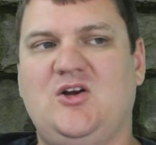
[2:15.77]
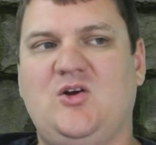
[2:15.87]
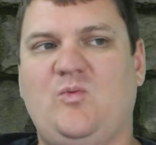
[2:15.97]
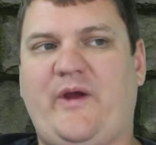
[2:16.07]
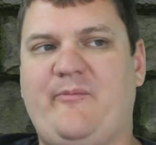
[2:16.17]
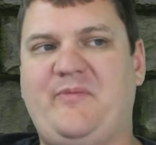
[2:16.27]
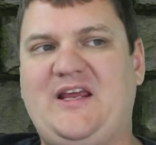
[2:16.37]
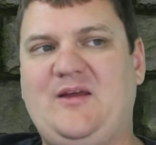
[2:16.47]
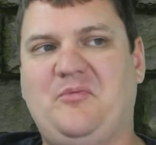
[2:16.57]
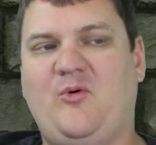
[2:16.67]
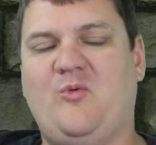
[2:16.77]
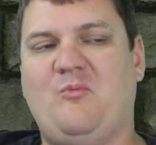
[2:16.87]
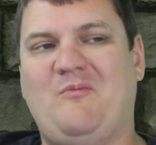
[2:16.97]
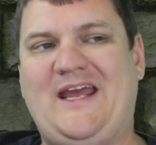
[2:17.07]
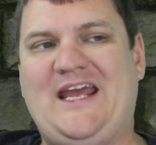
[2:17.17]
When people
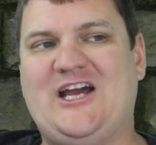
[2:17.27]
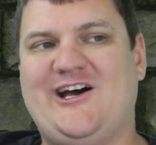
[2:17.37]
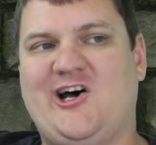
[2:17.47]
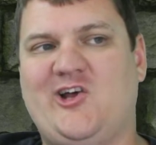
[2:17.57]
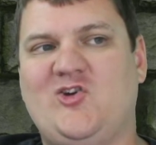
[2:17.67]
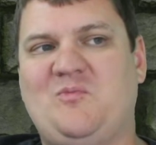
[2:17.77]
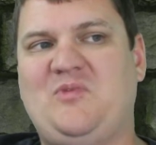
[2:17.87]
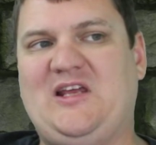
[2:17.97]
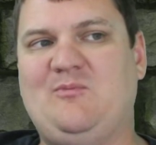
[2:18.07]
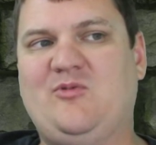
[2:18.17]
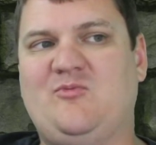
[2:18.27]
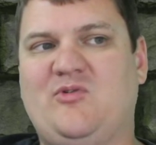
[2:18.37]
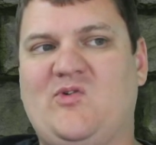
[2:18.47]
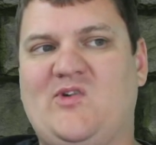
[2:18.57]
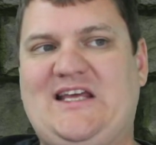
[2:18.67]
make other people
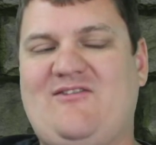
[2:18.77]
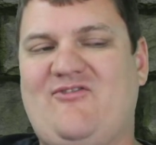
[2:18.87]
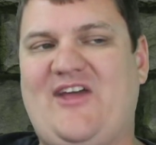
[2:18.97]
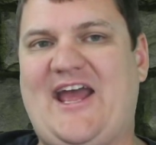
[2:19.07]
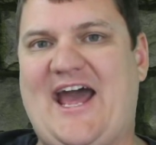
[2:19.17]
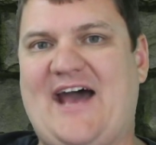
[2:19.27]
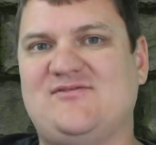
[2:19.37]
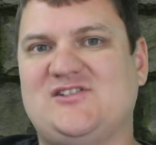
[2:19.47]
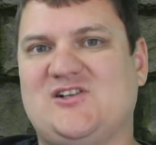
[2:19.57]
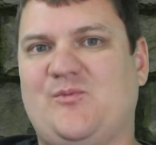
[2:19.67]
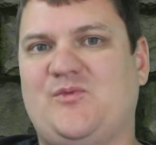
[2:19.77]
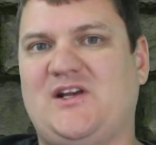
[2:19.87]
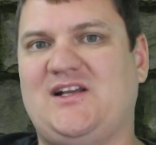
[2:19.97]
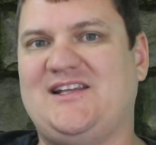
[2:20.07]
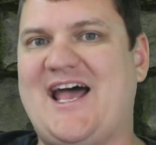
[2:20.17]
believe they have
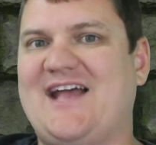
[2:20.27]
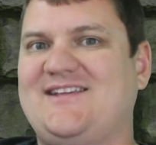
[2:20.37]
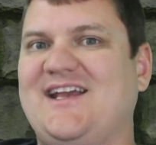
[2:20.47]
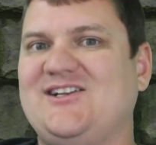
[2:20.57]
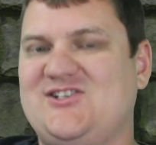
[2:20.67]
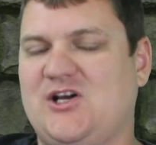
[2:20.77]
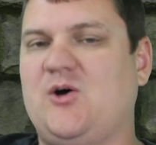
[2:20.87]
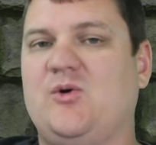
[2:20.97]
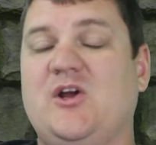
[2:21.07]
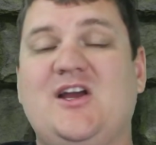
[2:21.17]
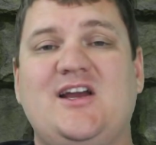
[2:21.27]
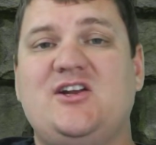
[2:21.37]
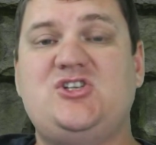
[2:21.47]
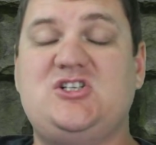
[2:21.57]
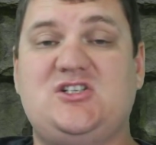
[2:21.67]
something that they don't,
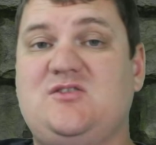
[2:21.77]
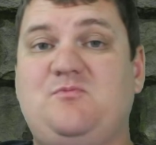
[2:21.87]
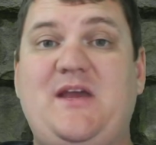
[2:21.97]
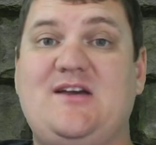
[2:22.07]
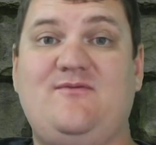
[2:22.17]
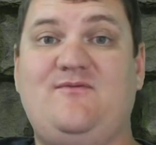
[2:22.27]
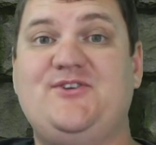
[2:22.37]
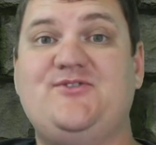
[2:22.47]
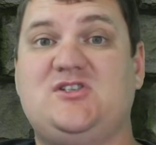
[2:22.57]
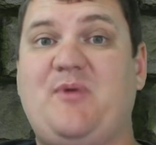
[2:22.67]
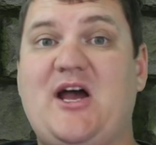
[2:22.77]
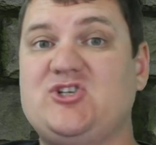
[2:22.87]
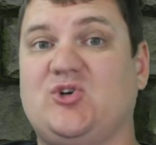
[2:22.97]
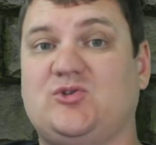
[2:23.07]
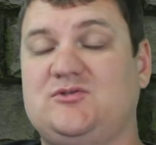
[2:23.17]
just to make them feel
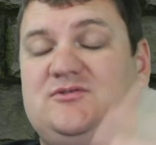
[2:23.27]
special.